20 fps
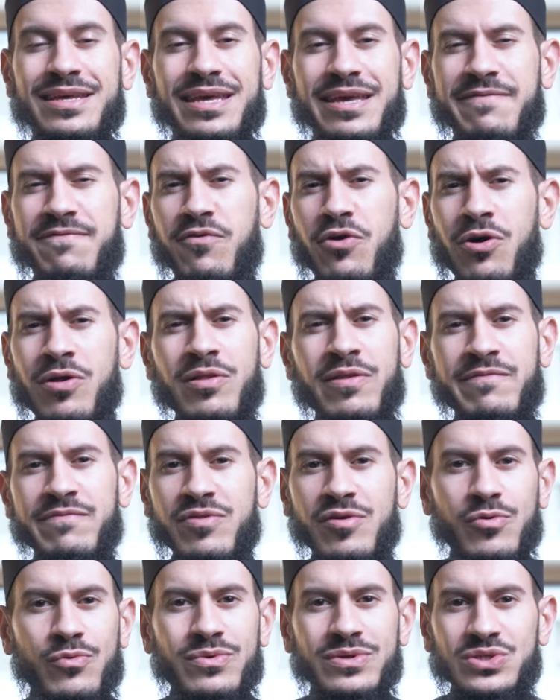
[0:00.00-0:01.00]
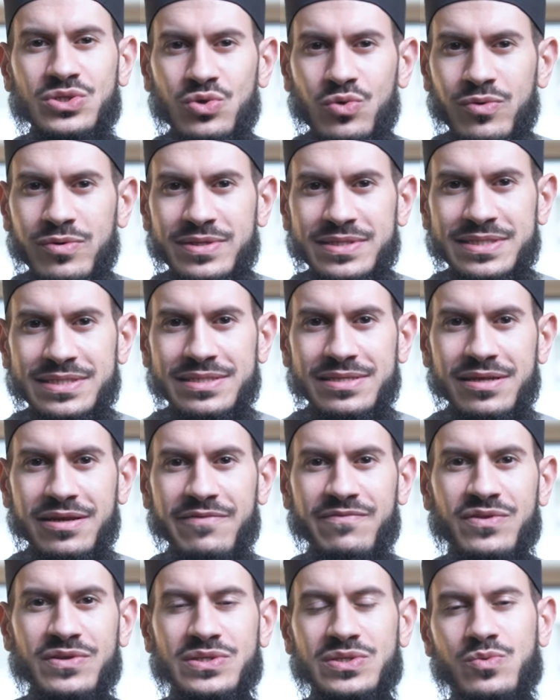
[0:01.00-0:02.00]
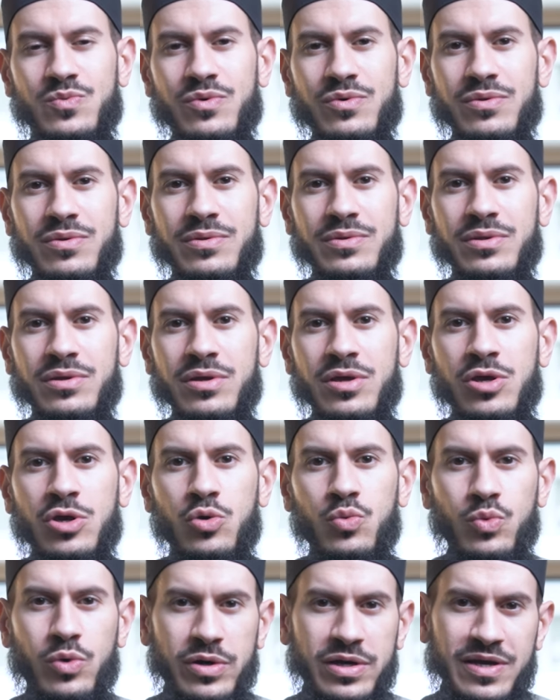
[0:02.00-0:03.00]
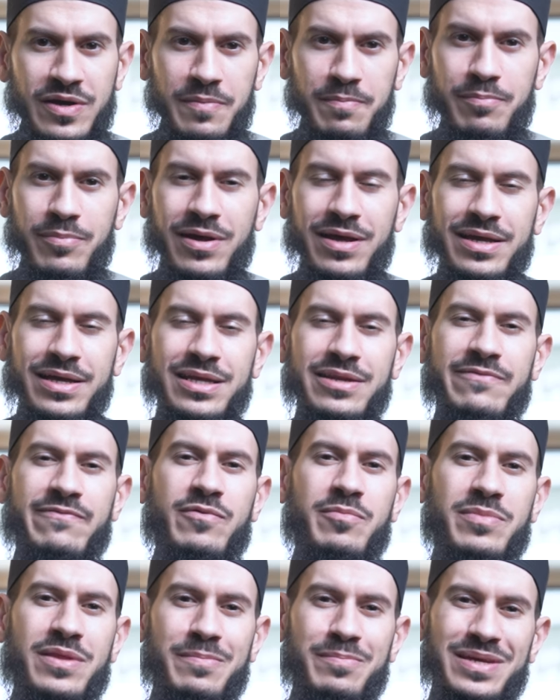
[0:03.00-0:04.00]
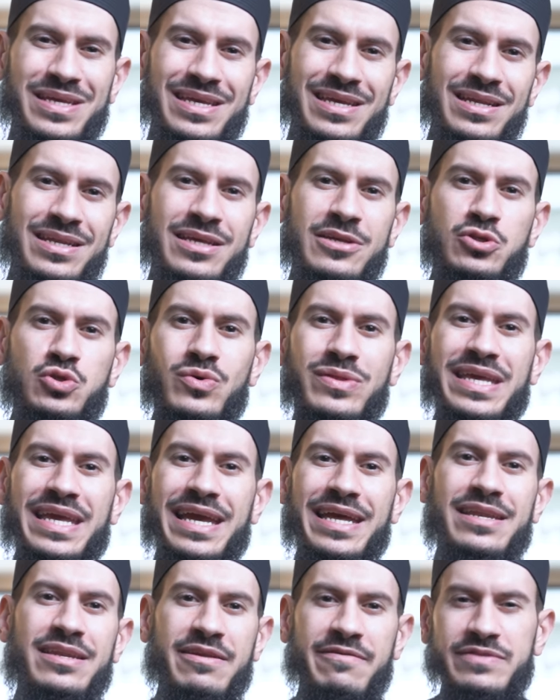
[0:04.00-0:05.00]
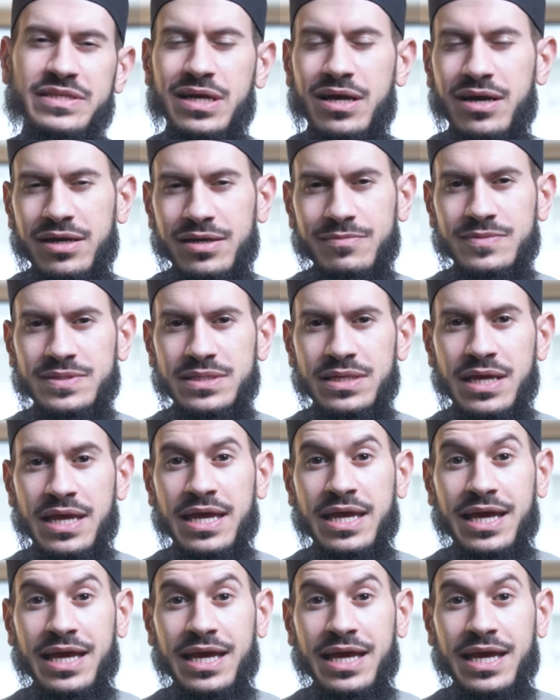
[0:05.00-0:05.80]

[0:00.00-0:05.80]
If all of the resorts of this world were combined from the beginning to the end of times,